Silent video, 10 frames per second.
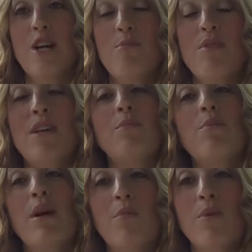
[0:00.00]
But then we
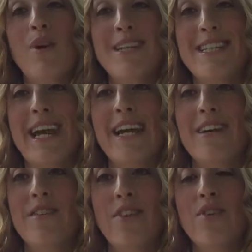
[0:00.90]
probably want to take
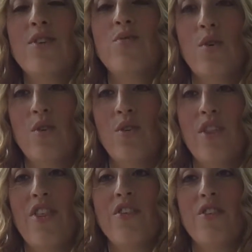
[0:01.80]
on the third role,
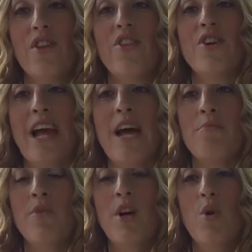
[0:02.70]
the third
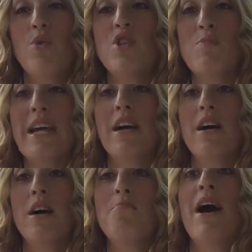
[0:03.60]
M, which is being
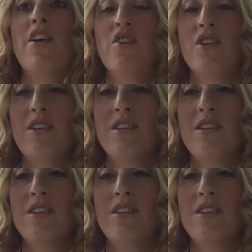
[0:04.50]
a model.